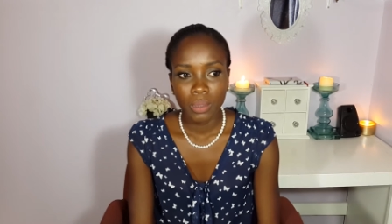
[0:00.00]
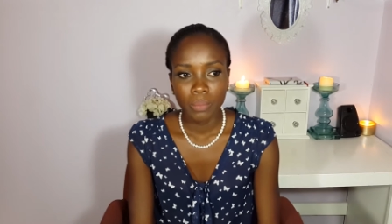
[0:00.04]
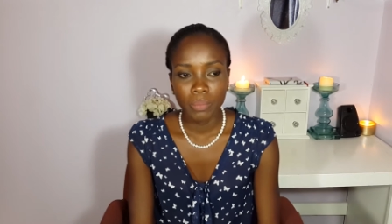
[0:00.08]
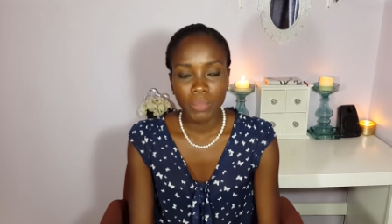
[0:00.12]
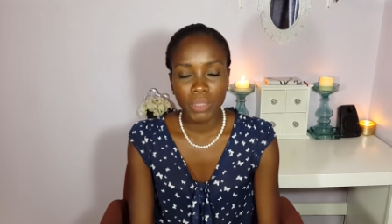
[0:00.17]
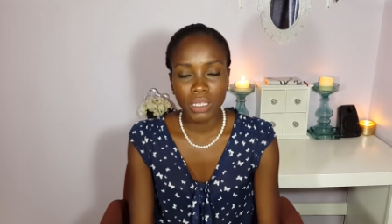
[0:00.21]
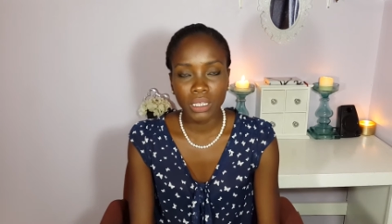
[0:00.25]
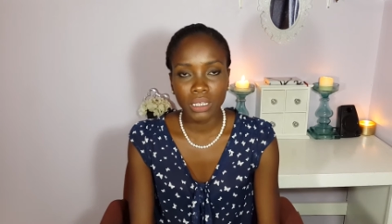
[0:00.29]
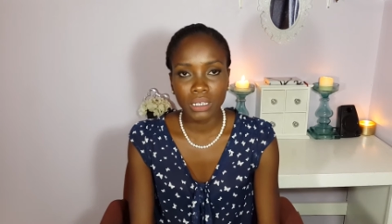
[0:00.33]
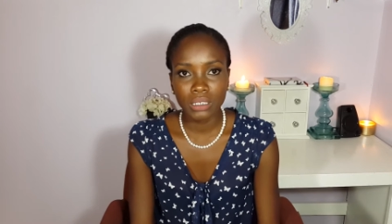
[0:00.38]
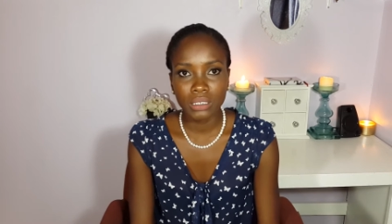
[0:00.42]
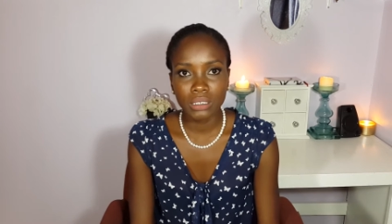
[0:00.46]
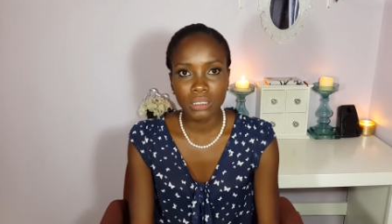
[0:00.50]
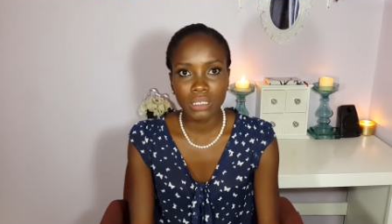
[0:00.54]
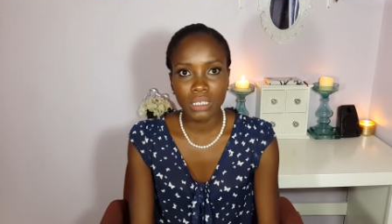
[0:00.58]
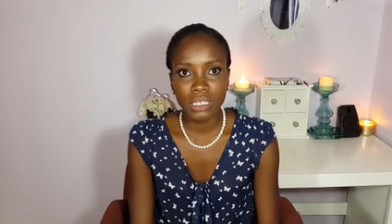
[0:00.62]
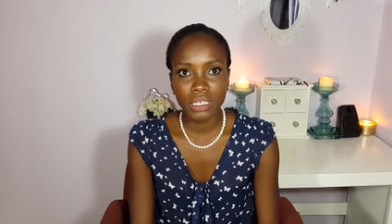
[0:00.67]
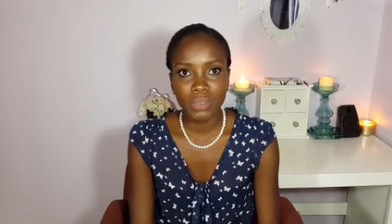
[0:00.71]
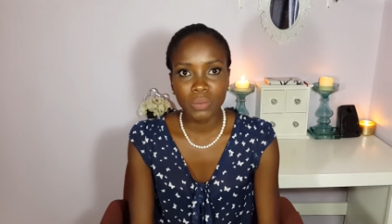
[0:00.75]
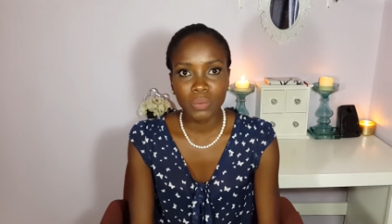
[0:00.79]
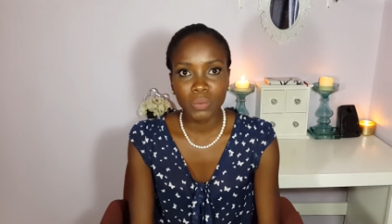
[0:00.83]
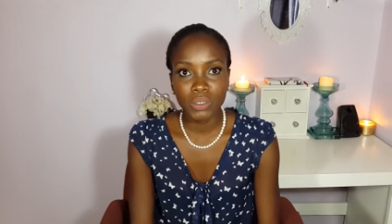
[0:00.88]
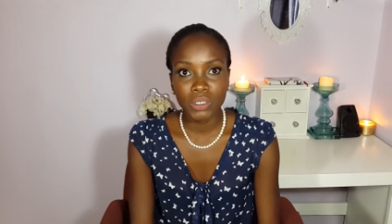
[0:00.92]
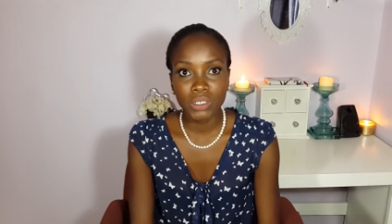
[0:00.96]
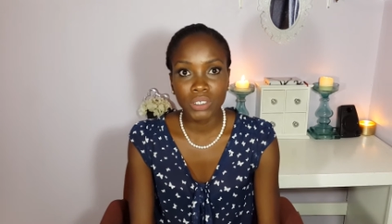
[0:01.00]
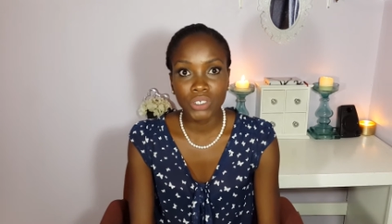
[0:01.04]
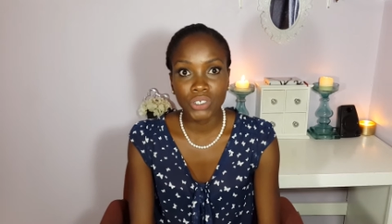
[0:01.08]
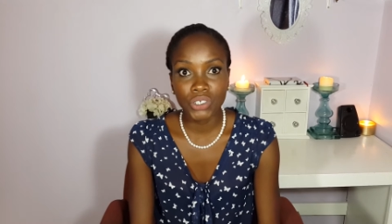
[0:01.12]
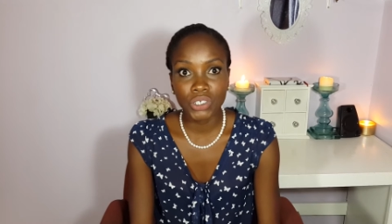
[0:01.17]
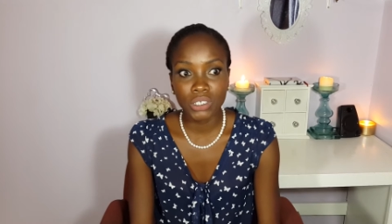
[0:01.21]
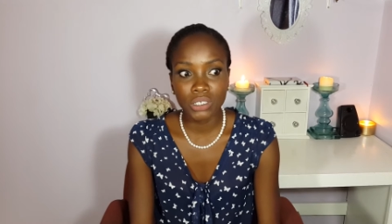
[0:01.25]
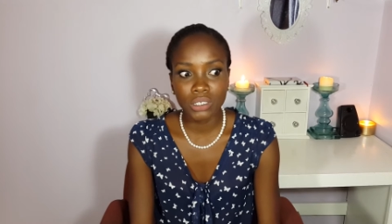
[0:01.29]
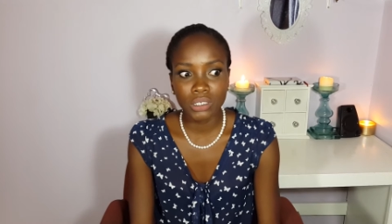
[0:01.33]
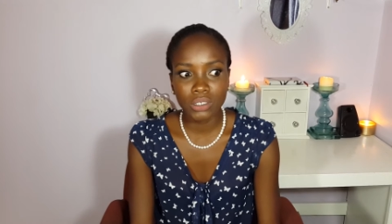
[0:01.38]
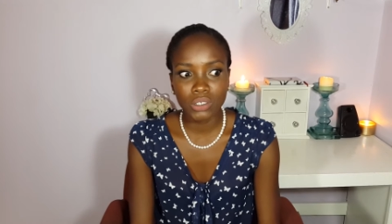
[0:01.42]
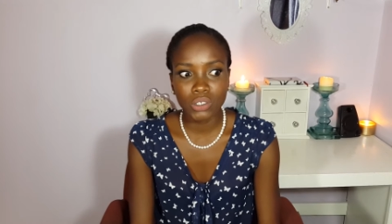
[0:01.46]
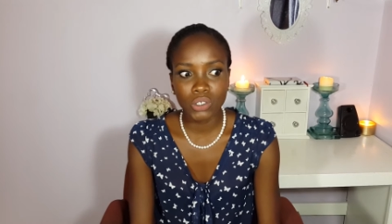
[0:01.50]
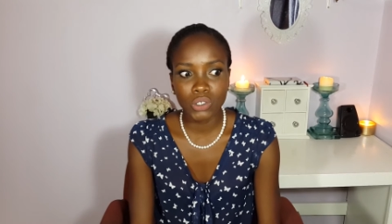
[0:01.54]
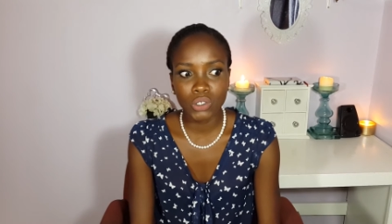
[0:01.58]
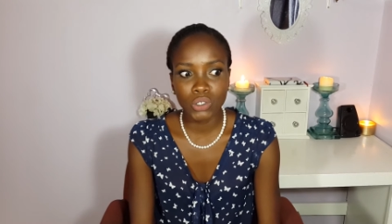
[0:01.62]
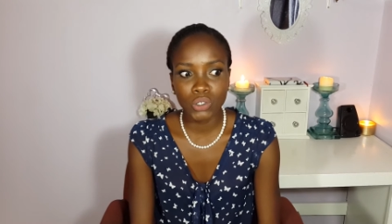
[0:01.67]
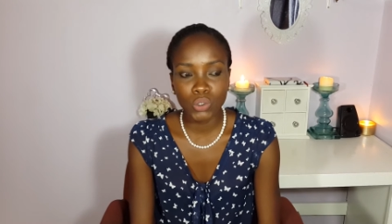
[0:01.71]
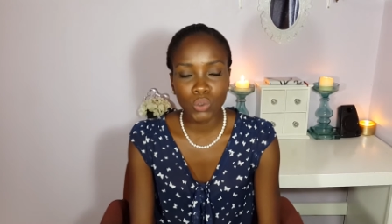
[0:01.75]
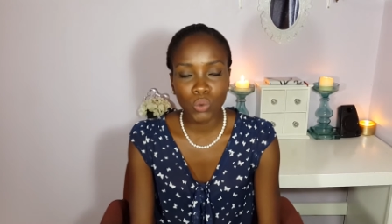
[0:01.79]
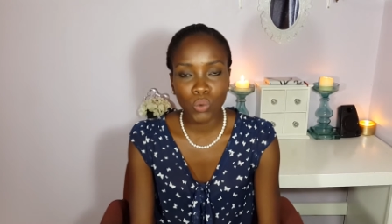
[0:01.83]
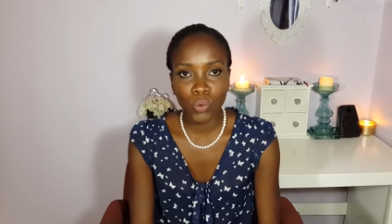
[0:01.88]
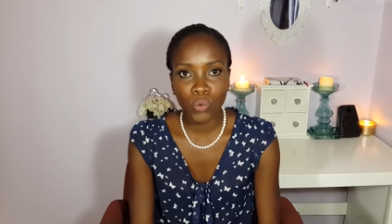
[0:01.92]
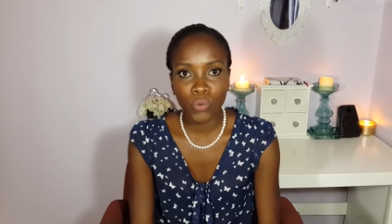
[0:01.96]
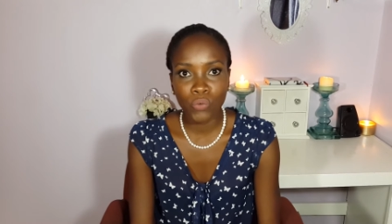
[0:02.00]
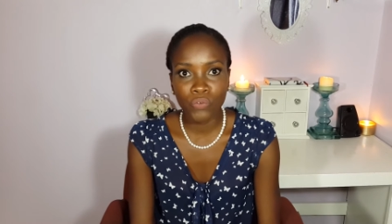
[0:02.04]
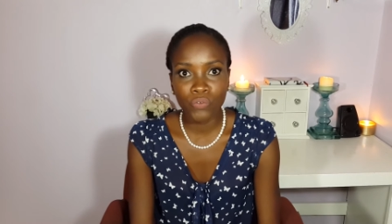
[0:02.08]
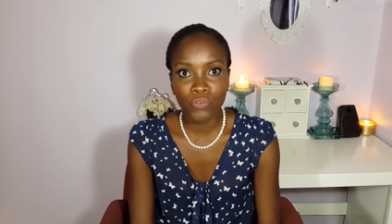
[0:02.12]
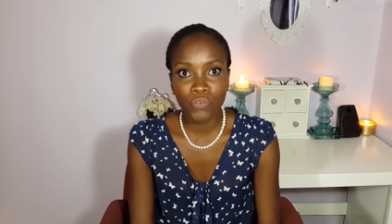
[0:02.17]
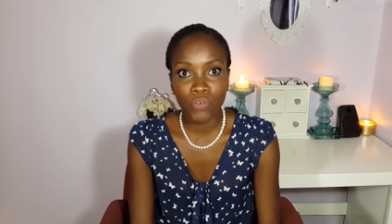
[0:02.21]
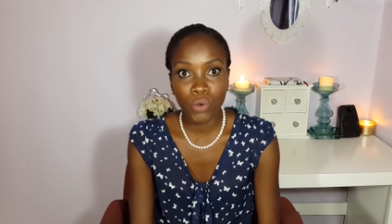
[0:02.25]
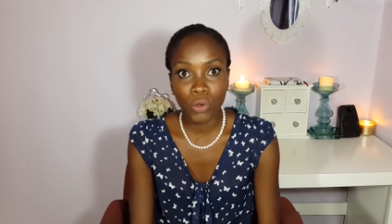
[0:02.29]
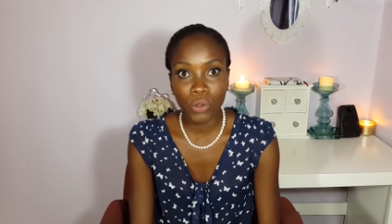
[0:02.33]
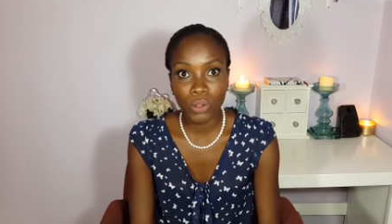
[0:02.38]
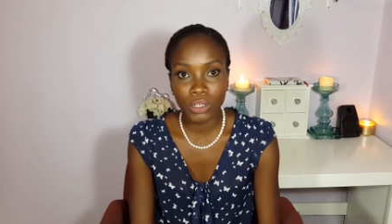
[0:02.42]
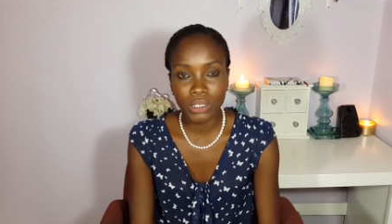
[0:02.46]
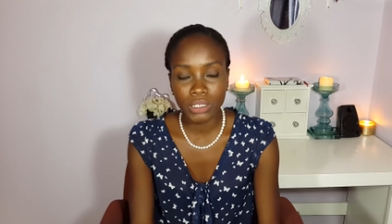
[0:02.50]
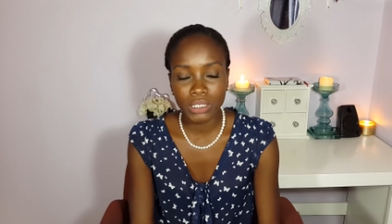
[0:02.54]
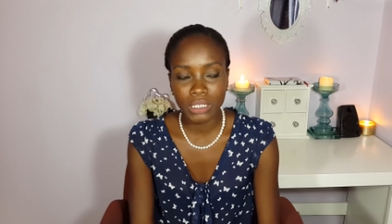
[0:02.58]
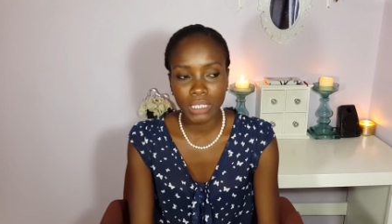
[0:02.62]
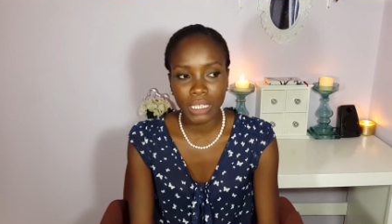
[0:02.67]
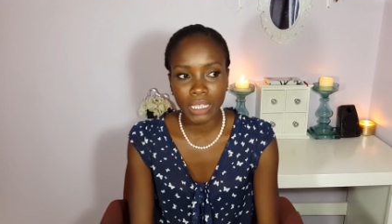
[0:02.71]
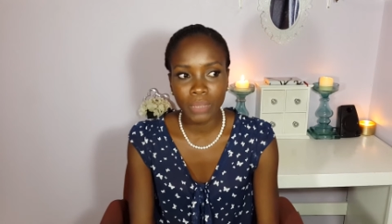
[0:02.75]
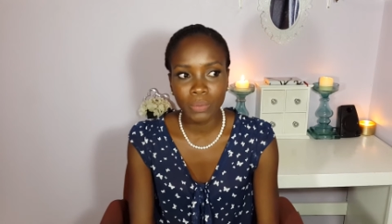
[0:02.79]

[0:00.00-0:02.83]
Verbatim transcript: because it was just so false.